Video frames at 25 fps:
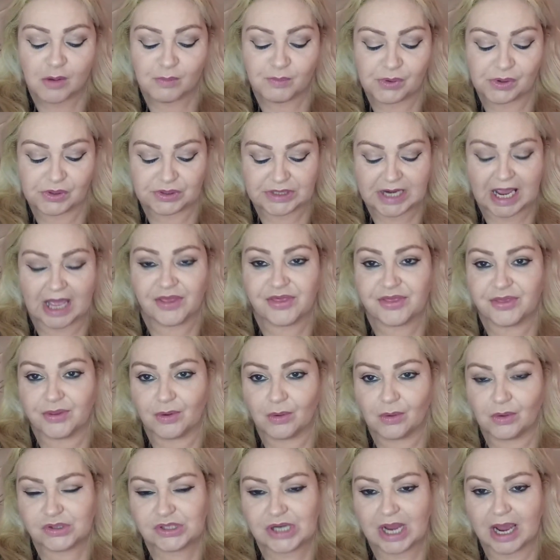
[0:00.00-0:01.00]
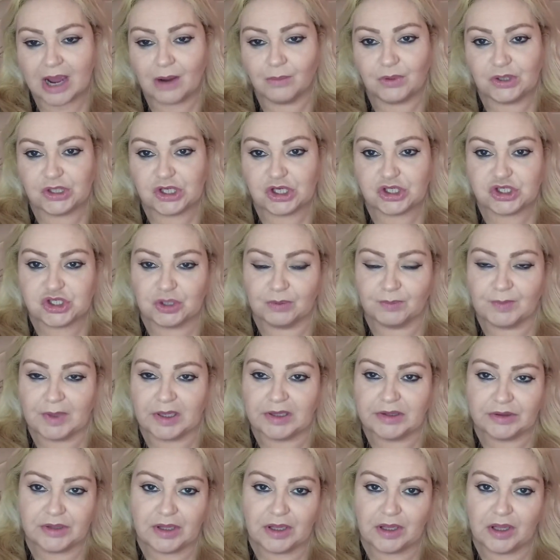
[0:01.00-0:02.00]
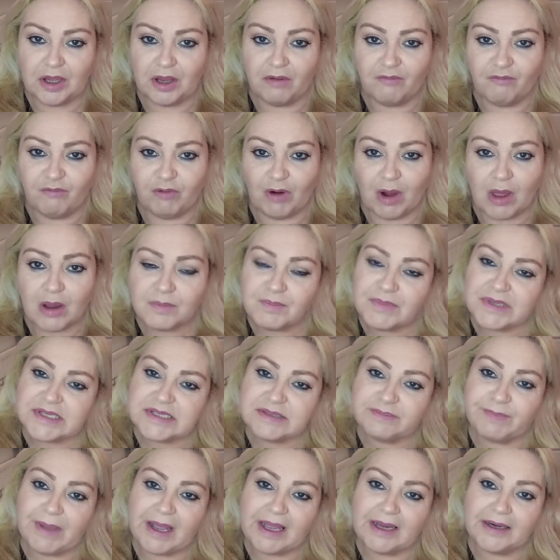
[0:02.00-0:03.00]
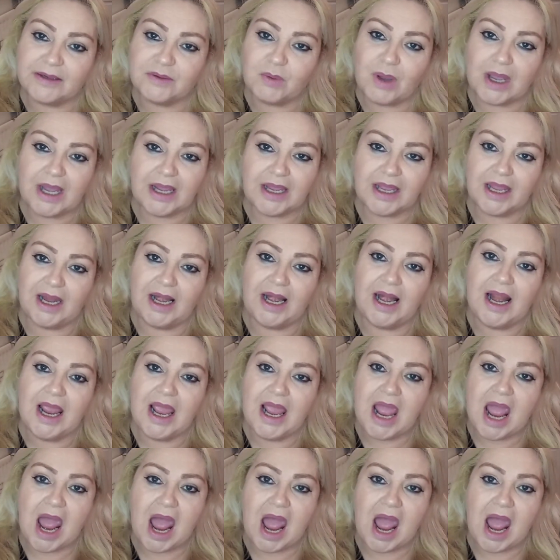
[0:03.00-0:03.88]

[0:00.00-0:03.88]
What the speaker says: but I thought I would jump on the Vlogmas bandwagon